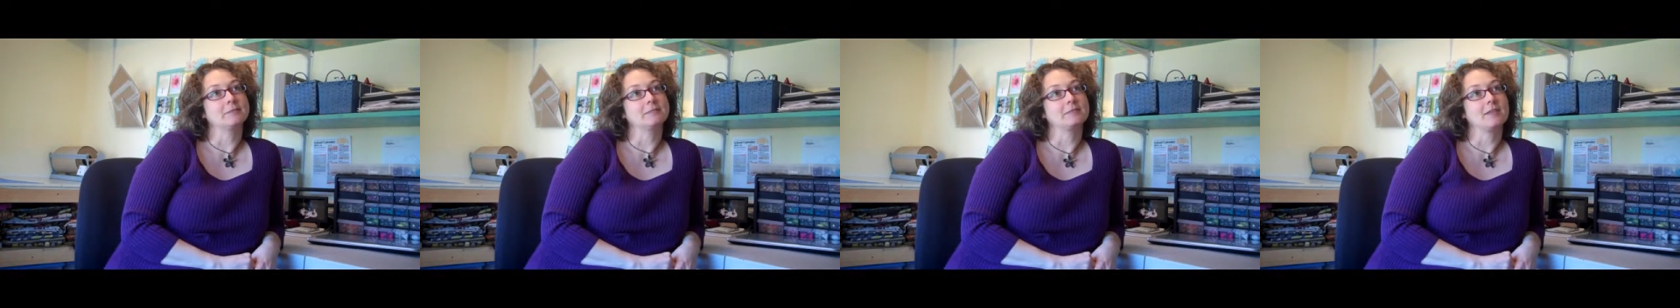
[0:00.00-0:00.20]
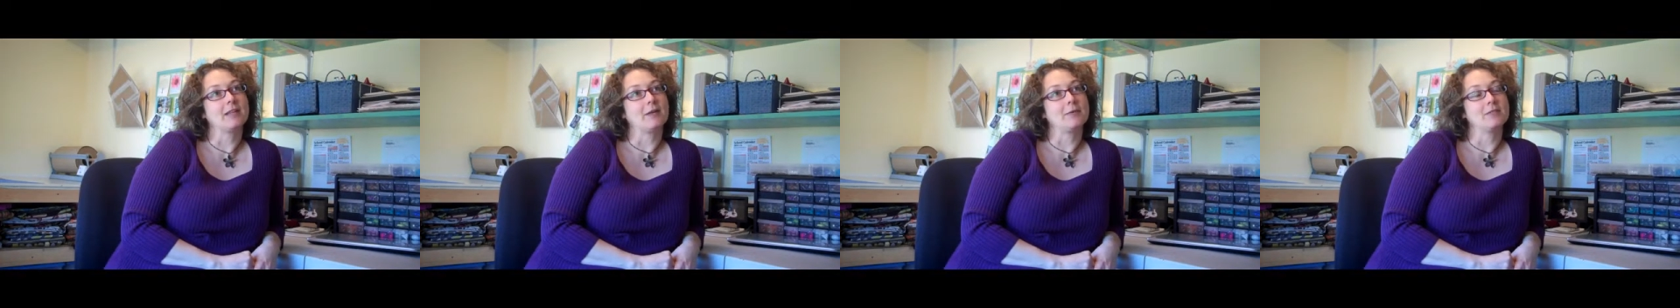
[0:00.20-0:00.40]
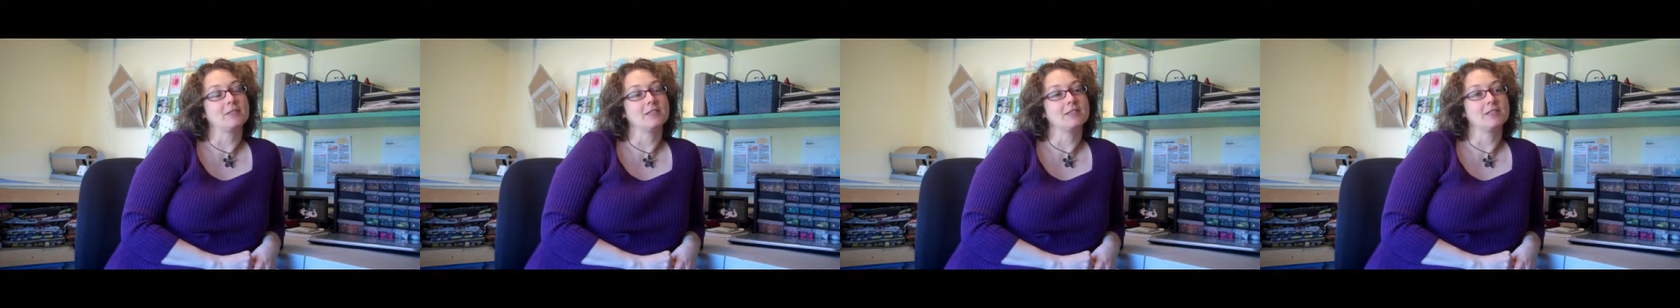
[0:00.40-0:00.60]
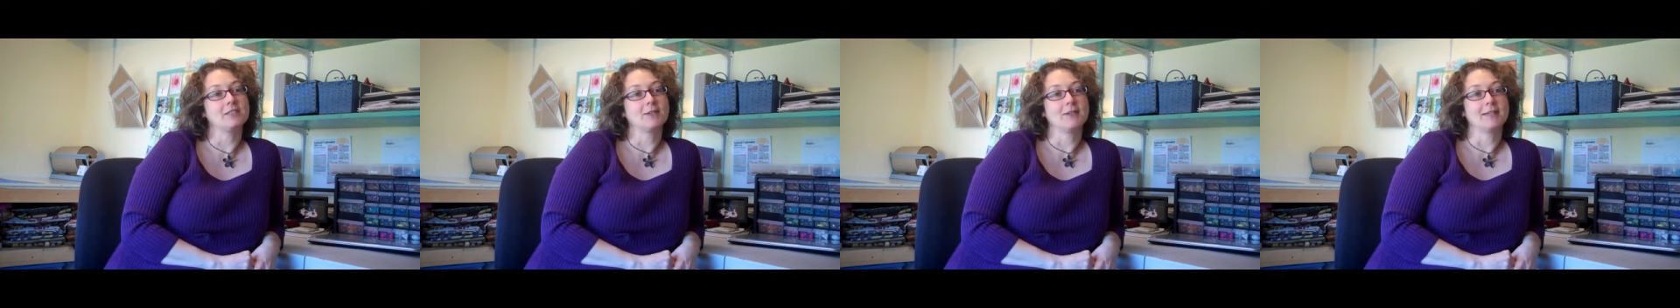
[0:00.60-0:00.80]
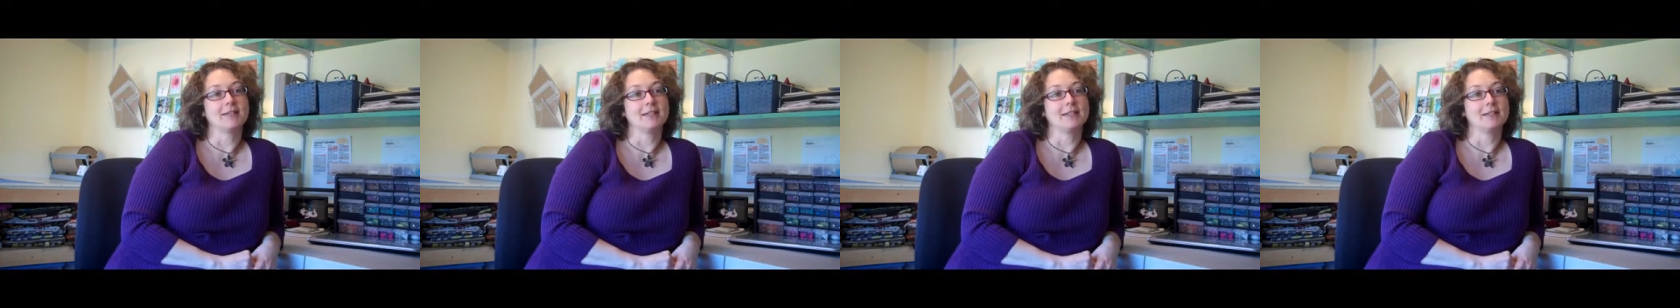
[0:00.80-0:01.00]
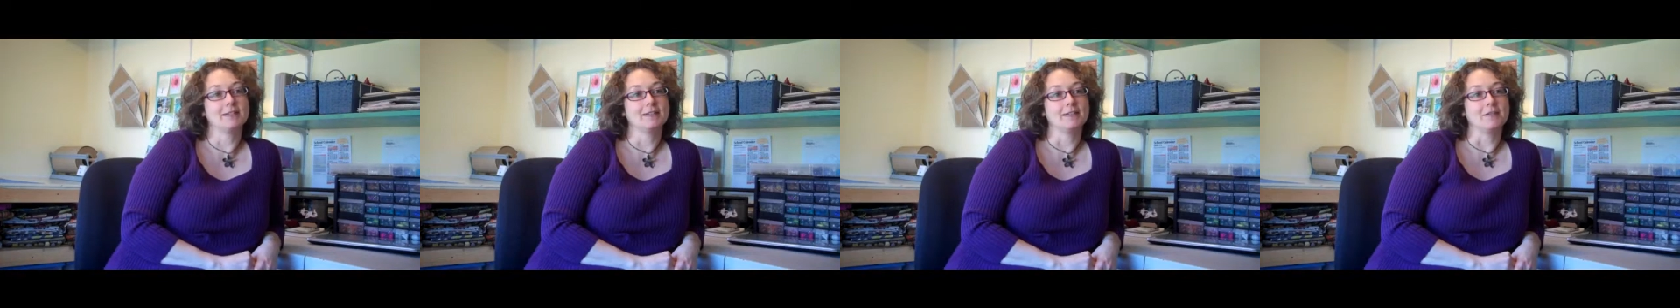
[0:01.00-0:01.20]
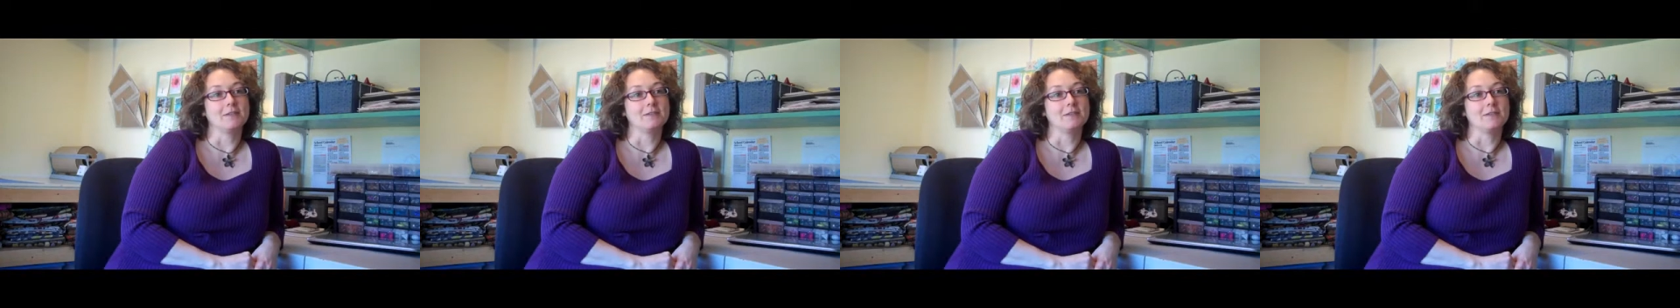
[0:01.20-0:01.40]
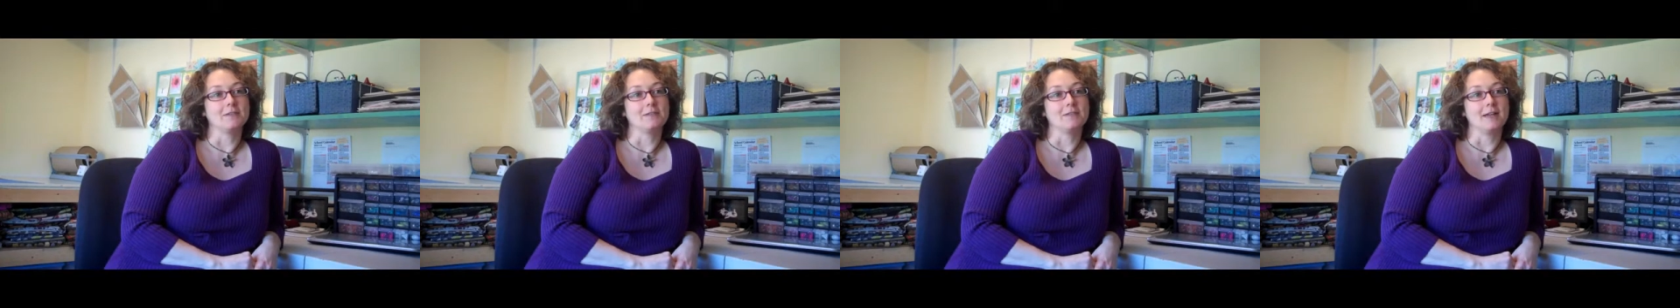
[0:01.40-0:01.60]
I was just doing it, you know,
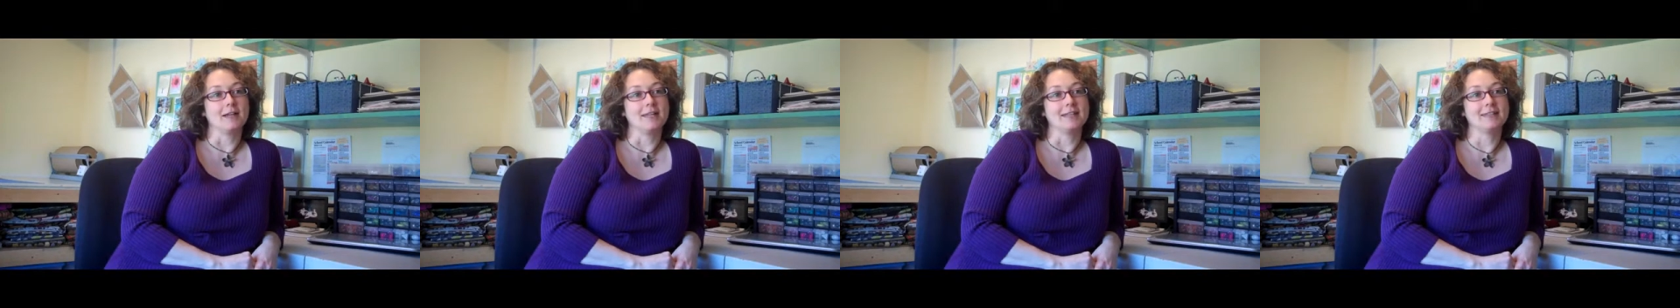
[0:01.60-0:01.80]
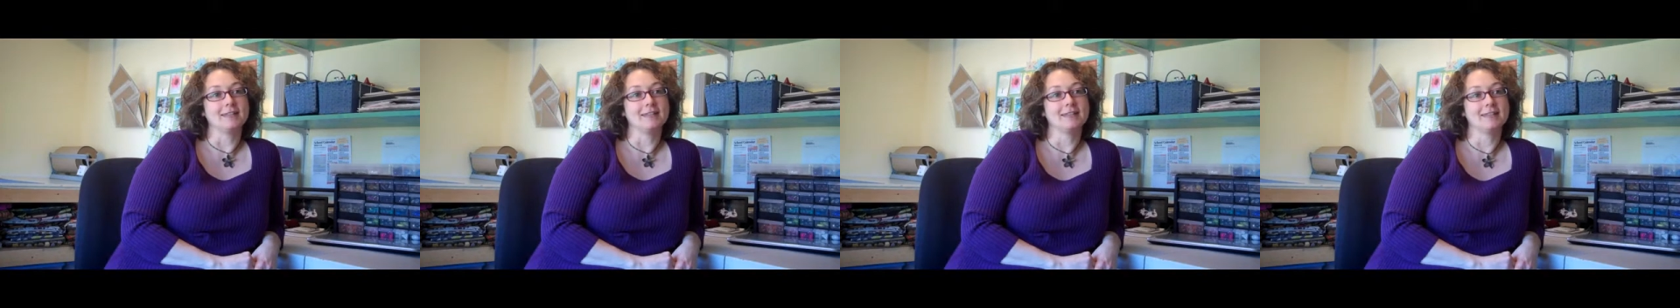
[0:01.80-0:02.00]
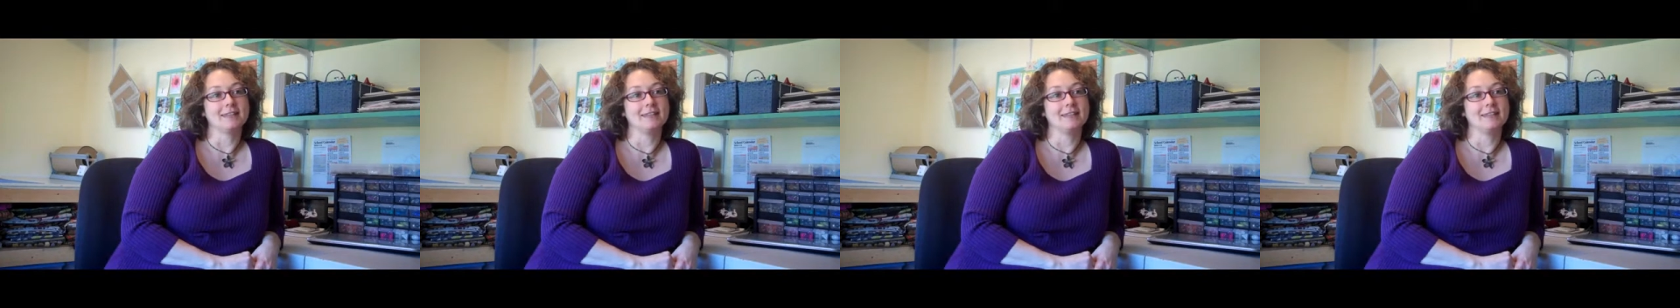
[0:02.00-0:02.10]
for fun,